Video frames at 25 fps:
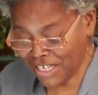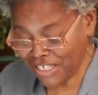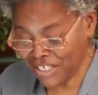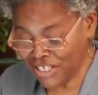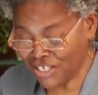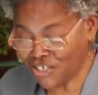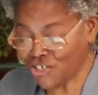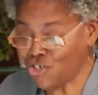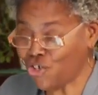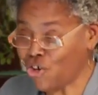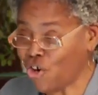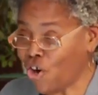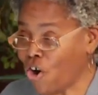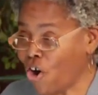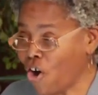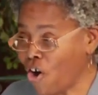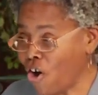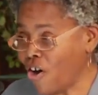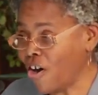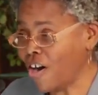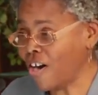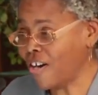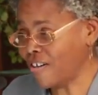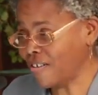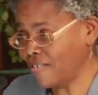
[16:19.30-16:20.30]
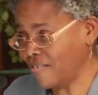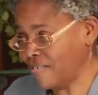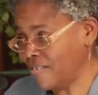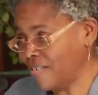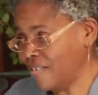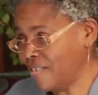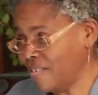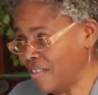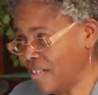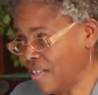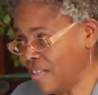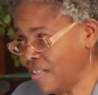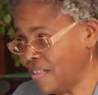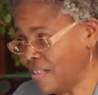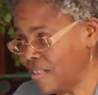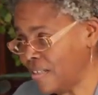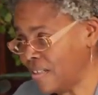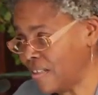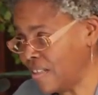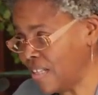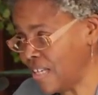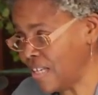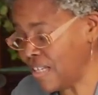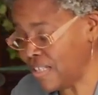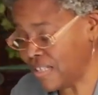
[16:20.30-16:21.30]
test is your heart and the
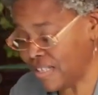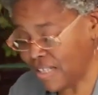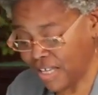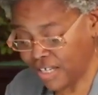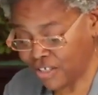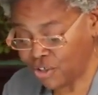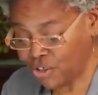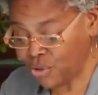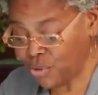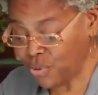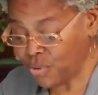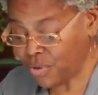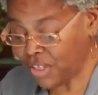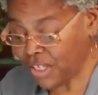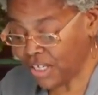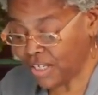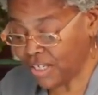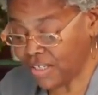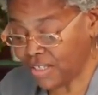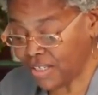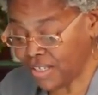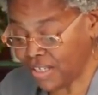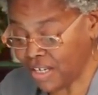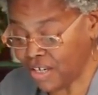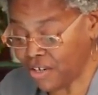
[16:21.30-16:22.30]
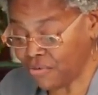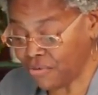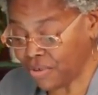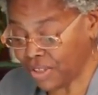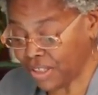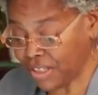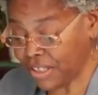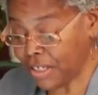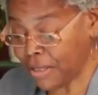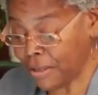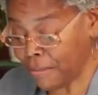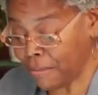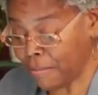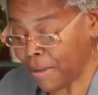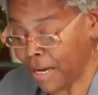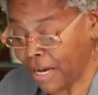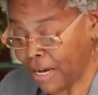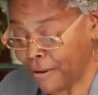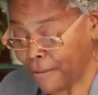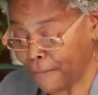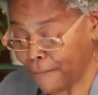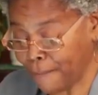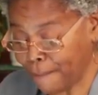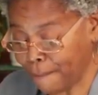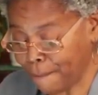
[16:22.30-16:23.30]
things that you think secretly
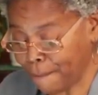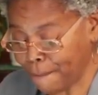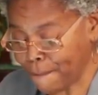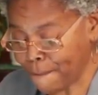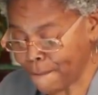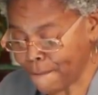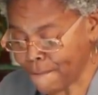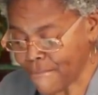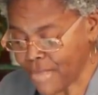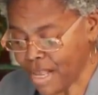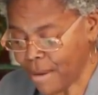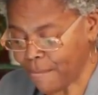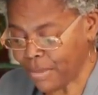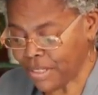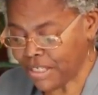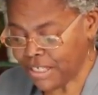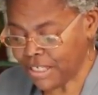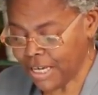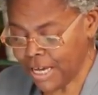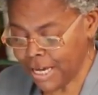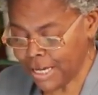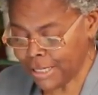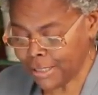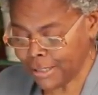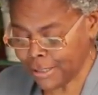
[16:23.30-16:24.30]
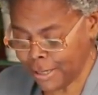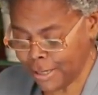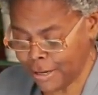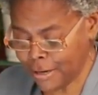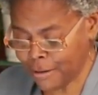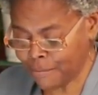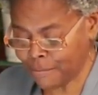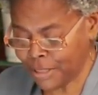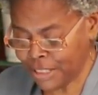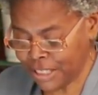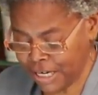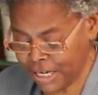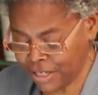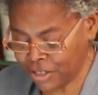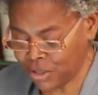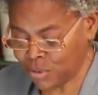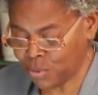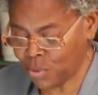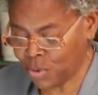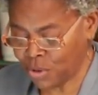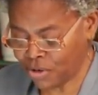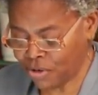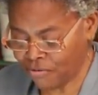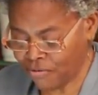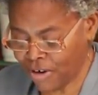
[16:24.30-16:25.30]
about. But tests come,
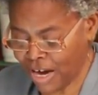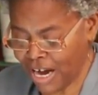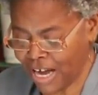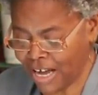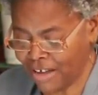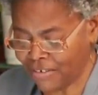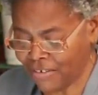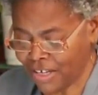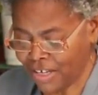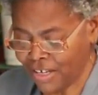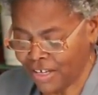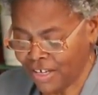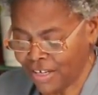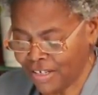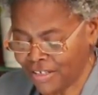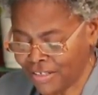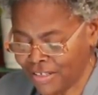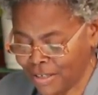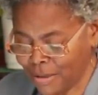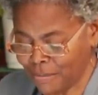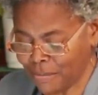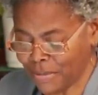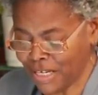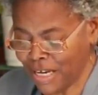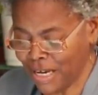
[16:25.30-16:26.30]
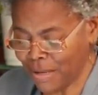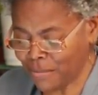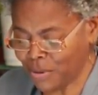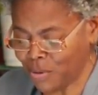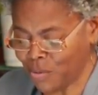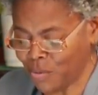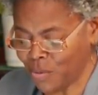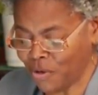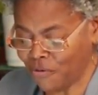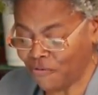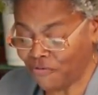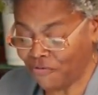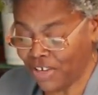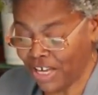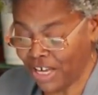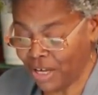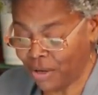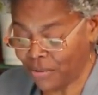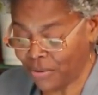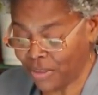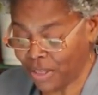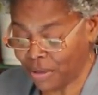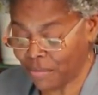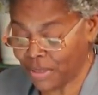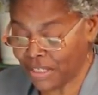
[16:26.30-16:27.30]
tests will arrive, and sometimes we'll
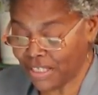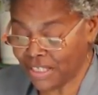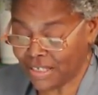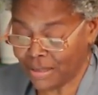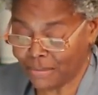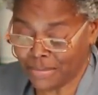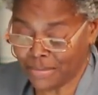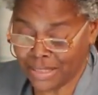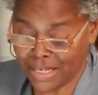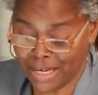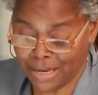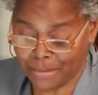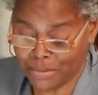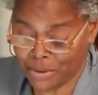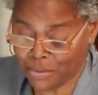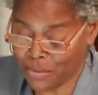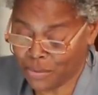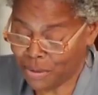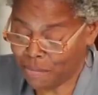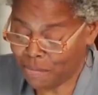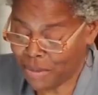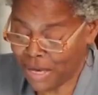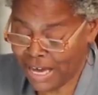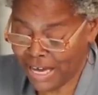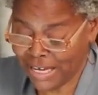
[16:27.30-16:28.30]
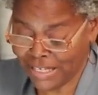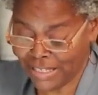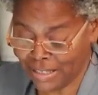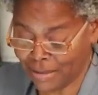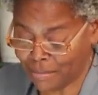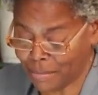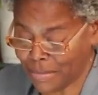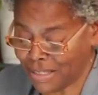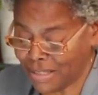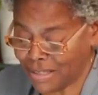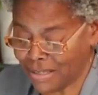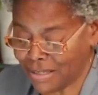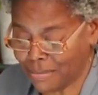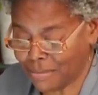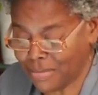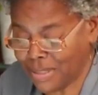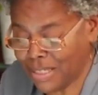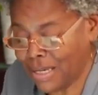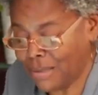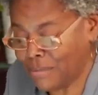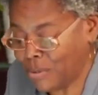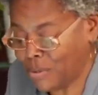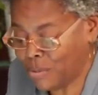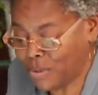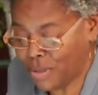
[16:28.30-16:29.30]
fail them, and sometimes we pass them, and
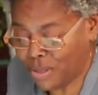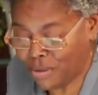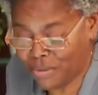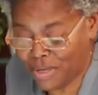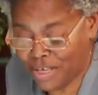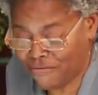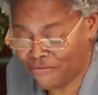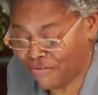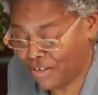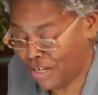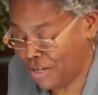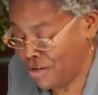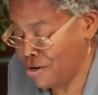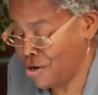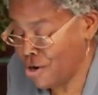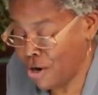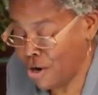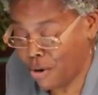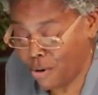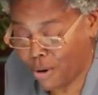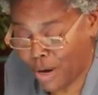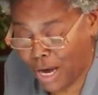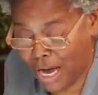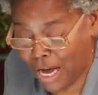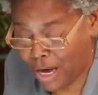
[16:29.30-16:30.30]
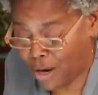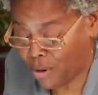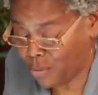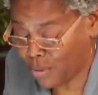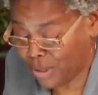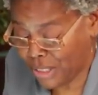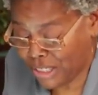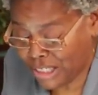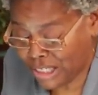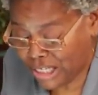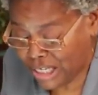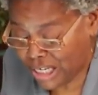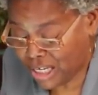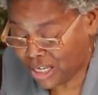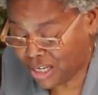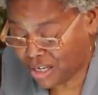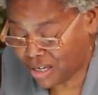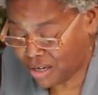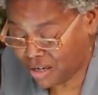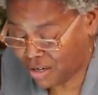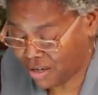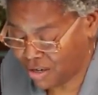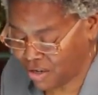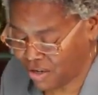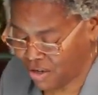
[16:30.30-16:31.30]
sometimes we don't even know how we
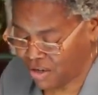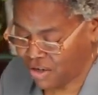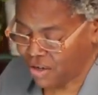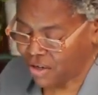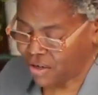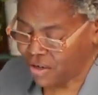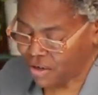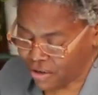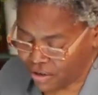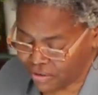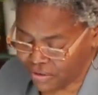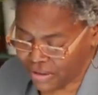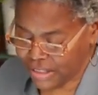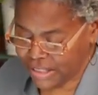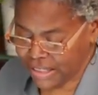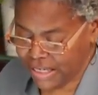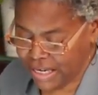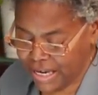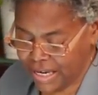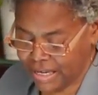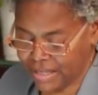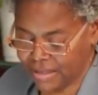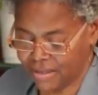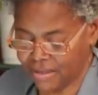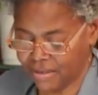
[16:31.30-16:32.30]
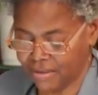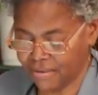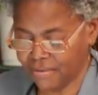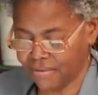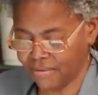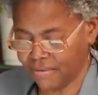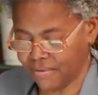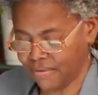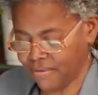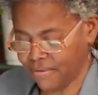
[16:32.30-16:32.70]
did on the test.